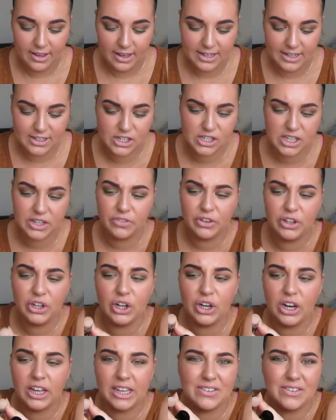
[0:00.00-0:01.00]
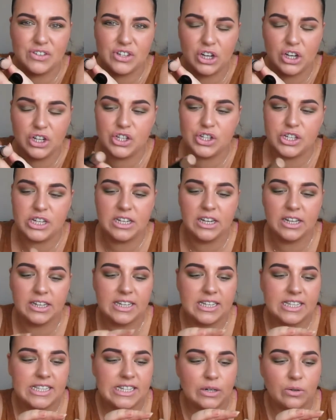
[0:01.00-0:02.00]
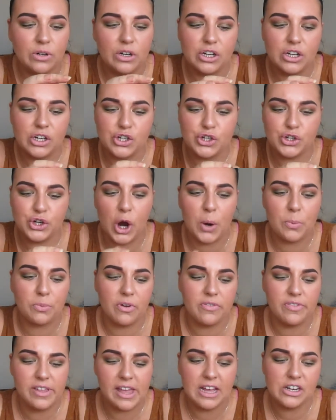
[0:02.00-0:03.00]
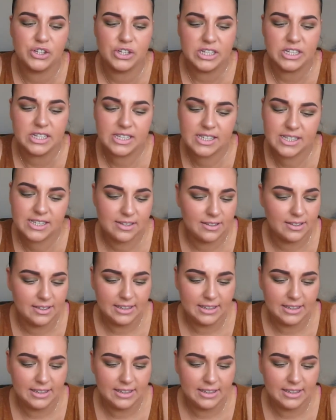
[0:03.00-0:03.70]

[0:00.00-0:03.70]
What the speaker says: It doesn't even look like I've touched it, like it still looks sharp around the edges.